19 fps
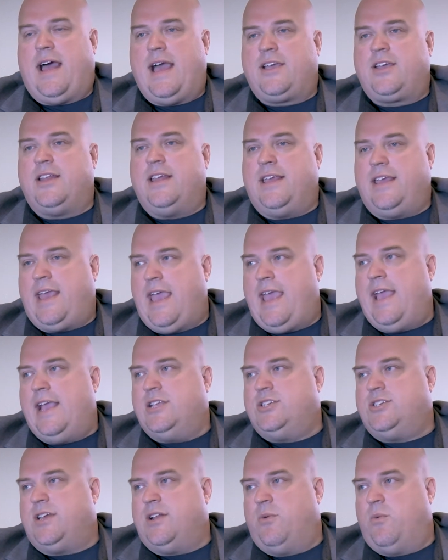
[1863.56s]
I could
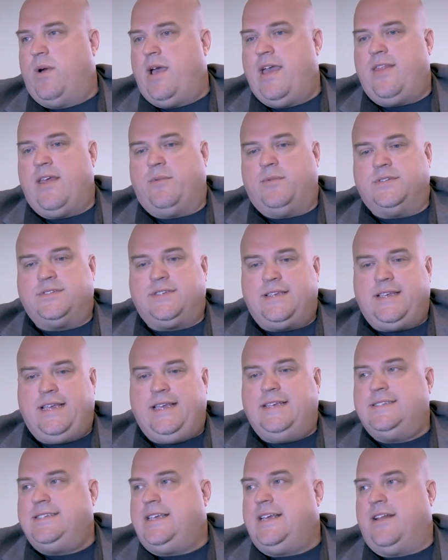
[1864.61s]
engage in a way that was
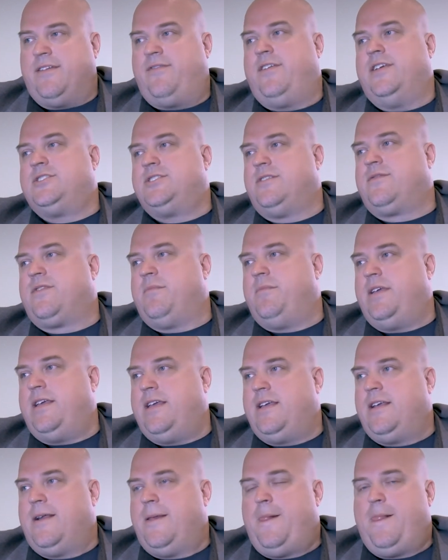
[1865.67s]
easy and efficient for
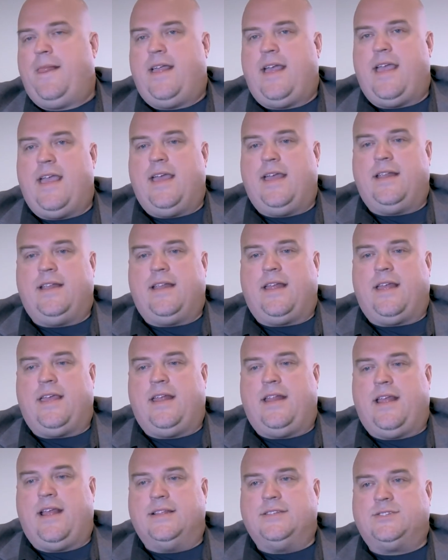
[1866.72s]
me. And,
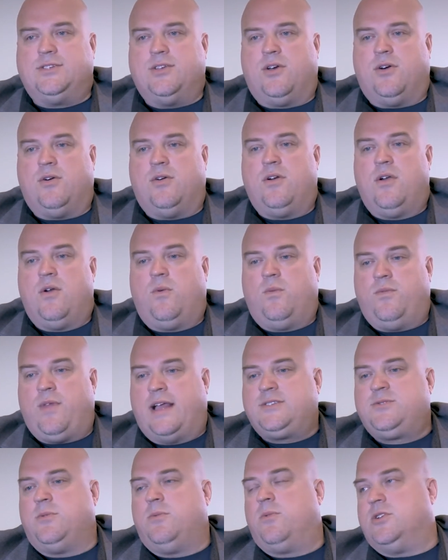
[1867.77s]
and and so
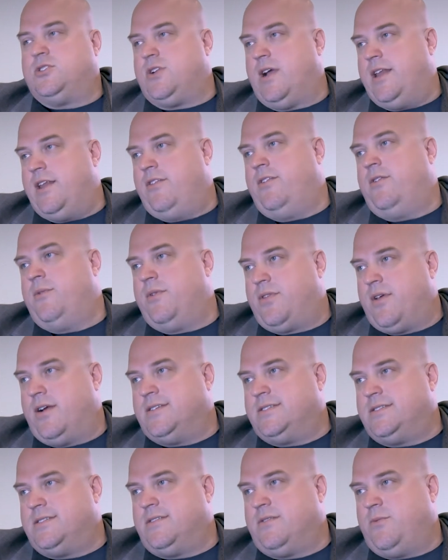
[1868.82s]
that's what we're trying to do with our
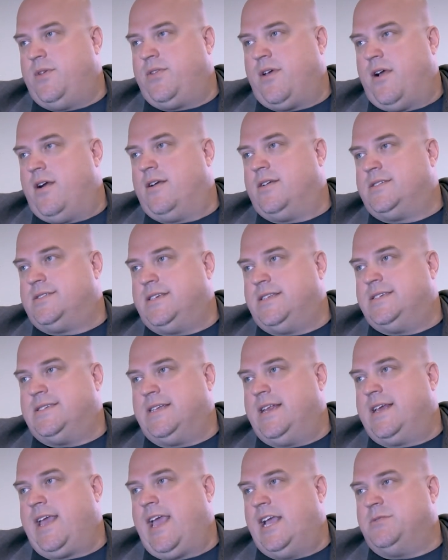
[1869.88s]
with our
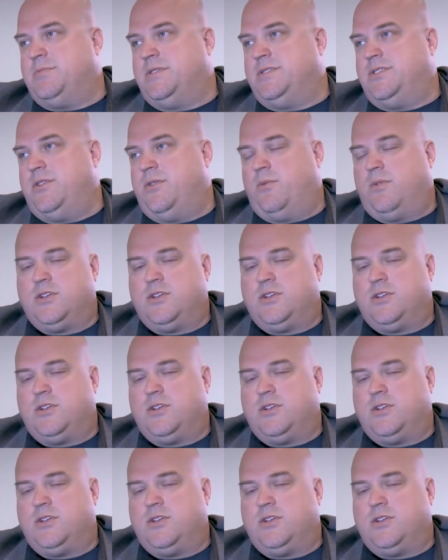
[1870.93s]
citizen engagement too.